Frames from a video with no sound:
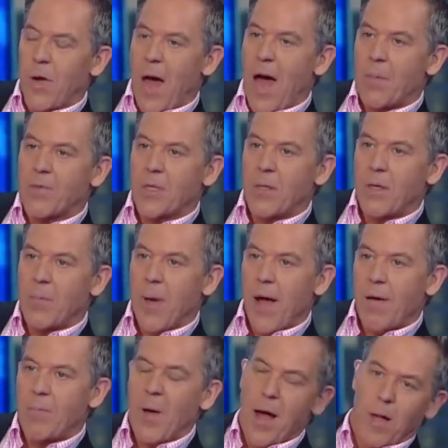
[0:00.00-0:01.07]
Absentee
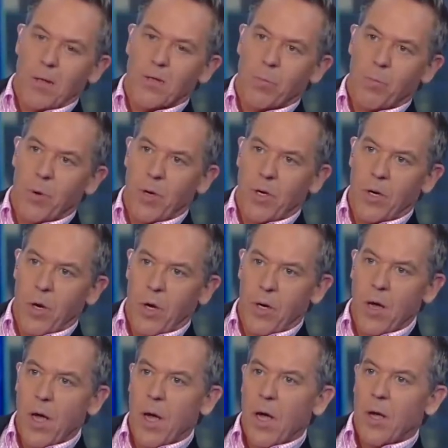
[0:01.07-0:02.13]
ballots are pretty good.
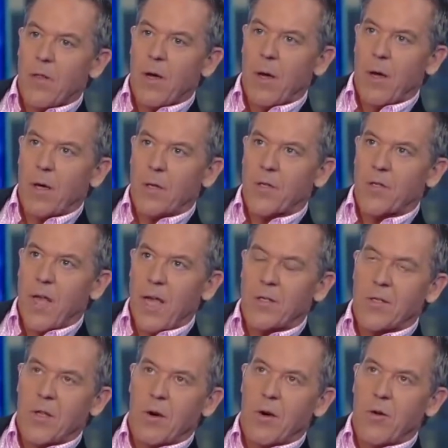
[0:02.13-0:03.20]
The states
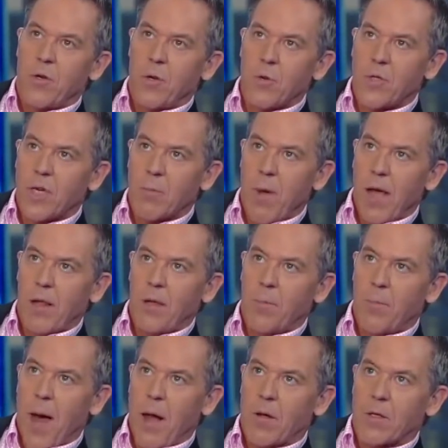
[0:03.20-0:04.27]
that are using mail-in
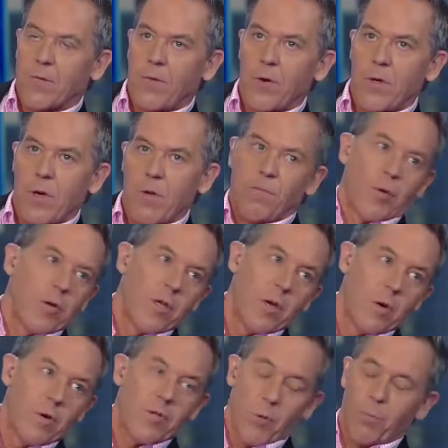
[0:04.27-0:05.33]
ballots for
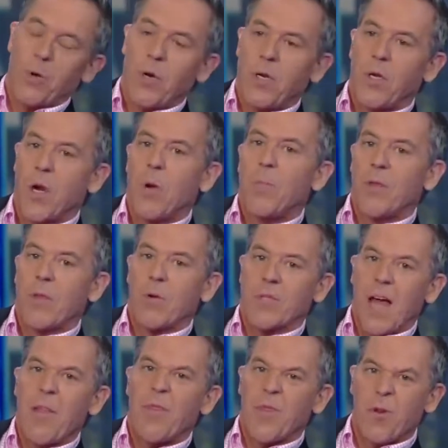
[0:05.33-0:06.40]
years are pretty good, but there's
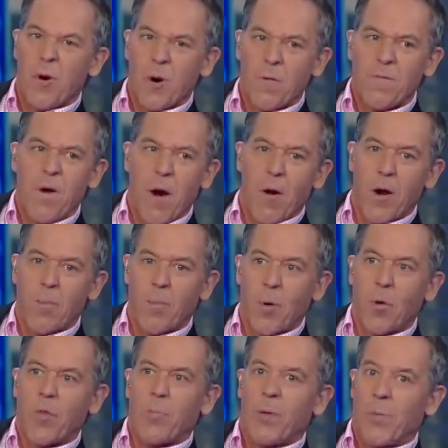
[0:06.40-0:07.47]
that third
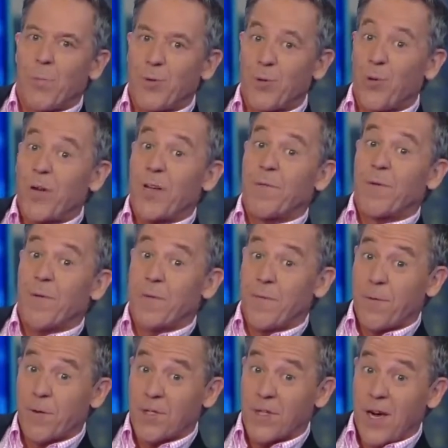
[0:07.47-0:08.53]
variable, the people doing it for the
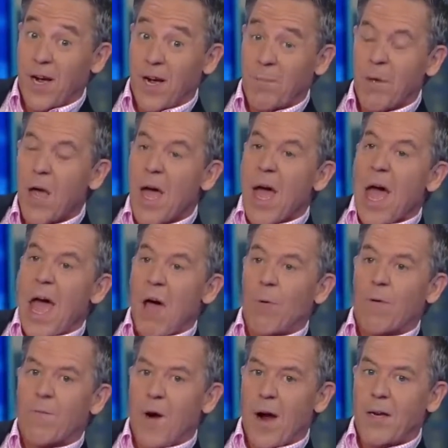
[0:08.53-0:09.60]
first time, and we're
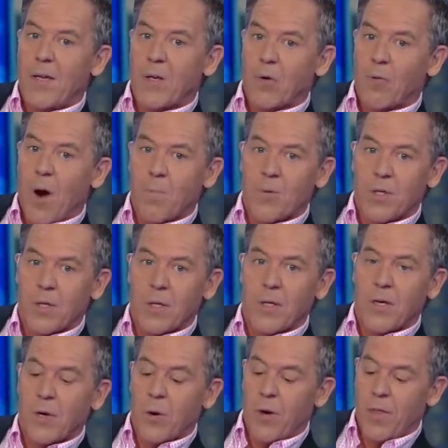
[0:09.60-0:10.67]
finding corruption
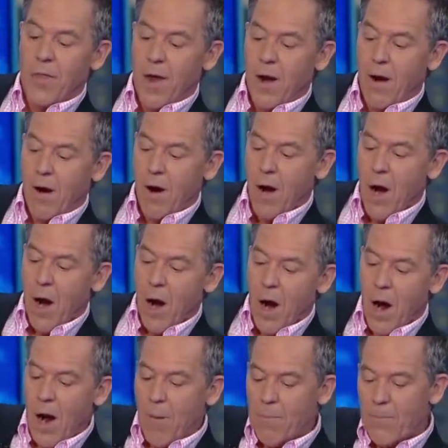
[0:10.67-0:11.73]
here and there.
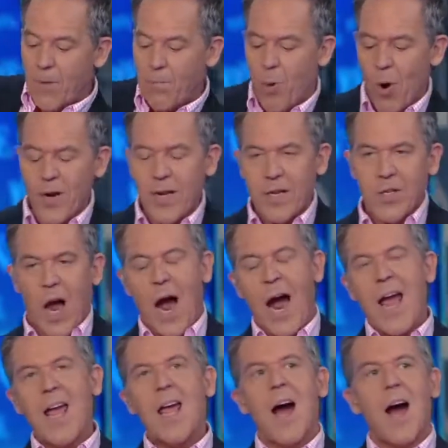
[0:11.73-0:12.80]
The point is,
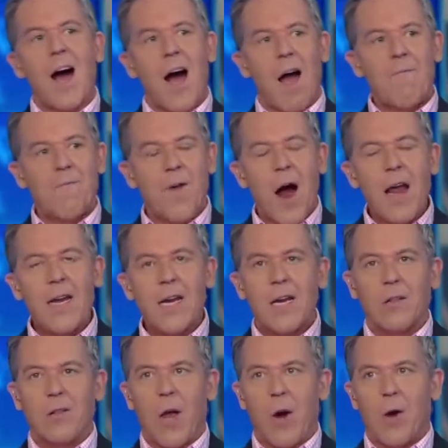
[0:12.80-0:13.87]
I find it
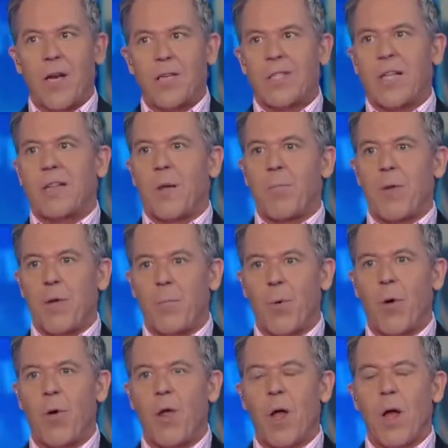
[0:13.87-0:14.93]
hilarious that the
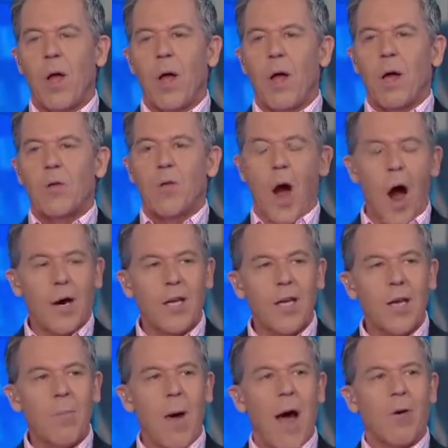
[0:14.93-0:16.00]
people talking
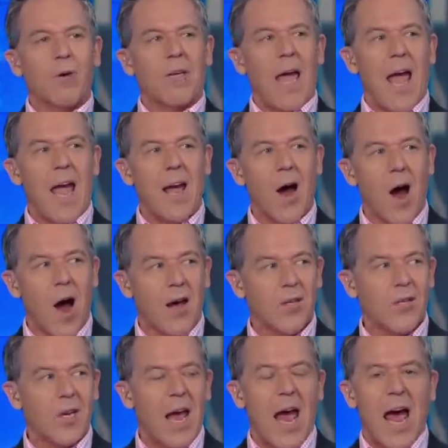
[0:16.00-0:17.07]
about
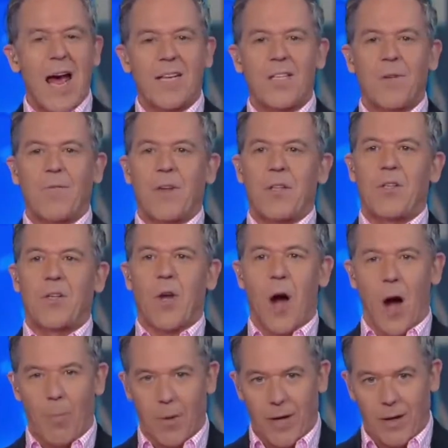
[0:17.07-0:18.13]
chaos as if it's
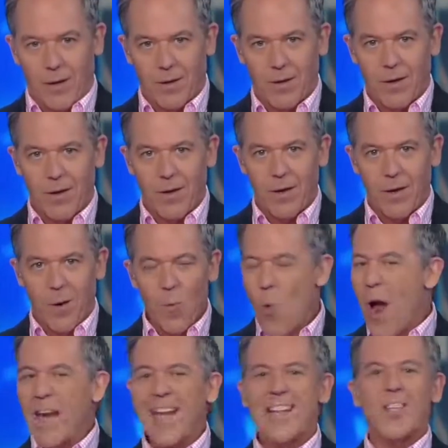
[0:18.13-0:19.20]
coming
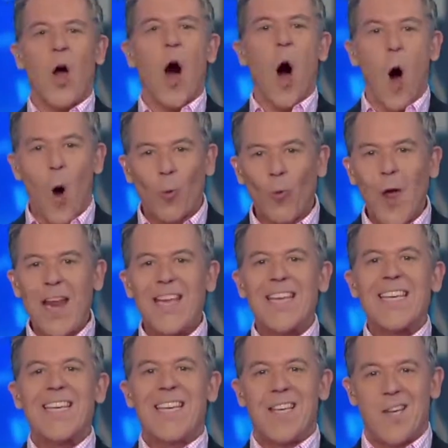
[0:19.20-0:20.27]
when it's
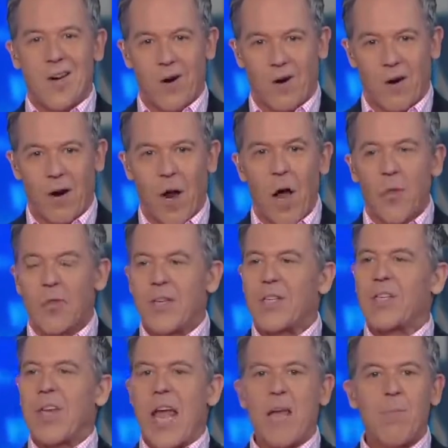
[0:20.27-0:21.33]
already here. The
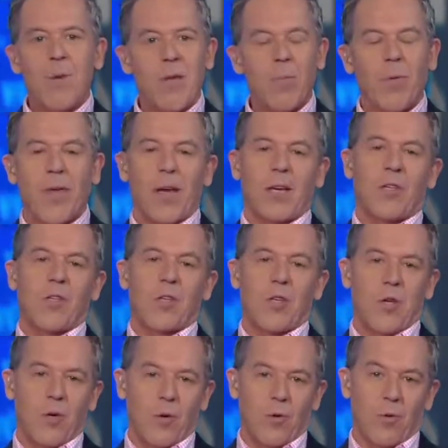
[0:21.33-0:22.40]
same people that
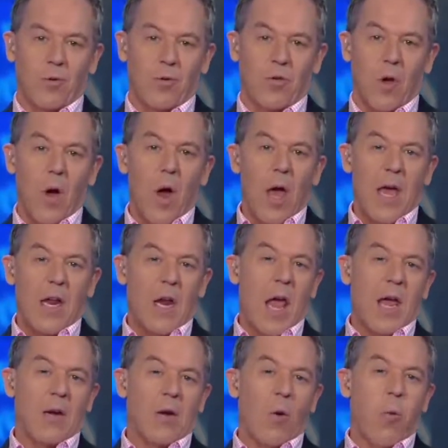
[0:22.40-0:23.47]
excused
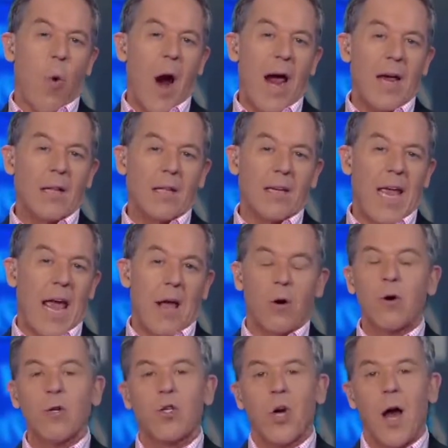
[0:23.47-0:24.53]
and quietly
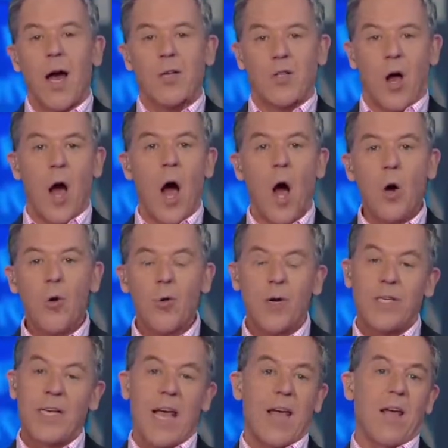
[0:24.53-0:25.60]
energized
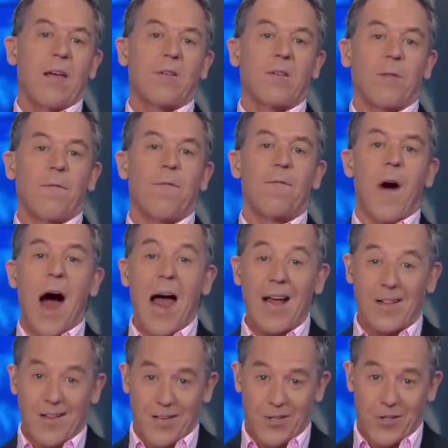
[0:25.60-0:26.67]
100 days of
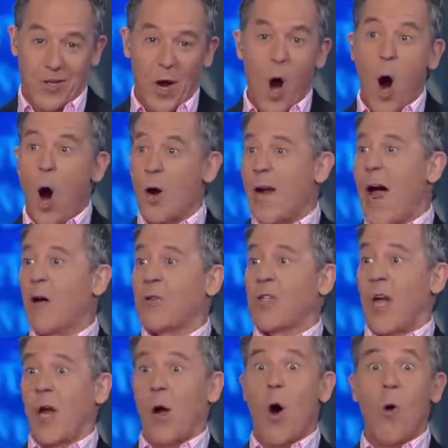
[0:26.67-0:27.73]
violence are now
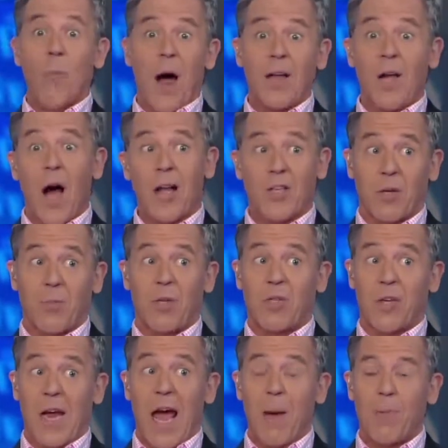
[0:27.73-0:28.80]
saying, oh my God, something's
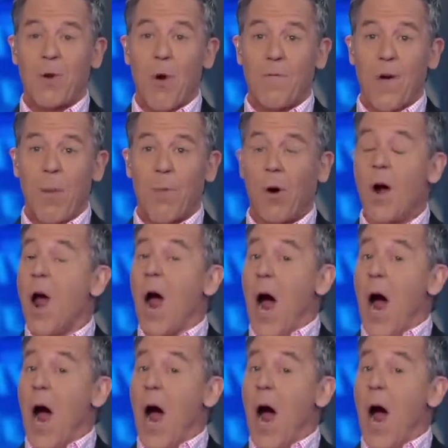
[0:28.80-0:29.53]
gonna happen in November.